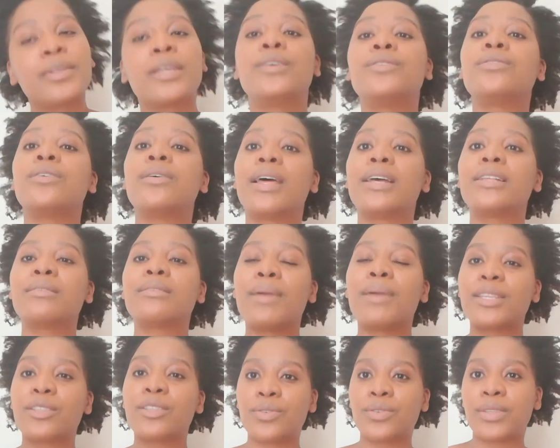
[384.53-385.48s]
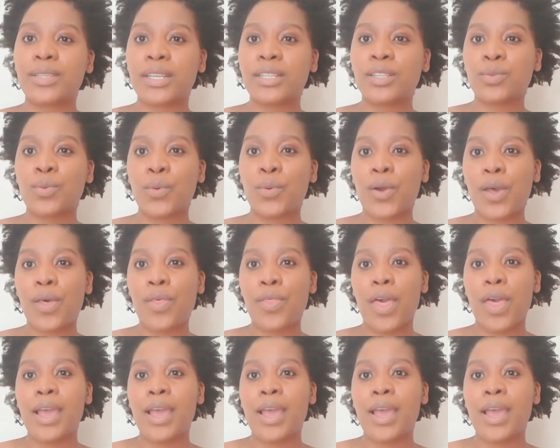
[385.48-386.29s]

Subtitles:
So that's my 2 cents worth.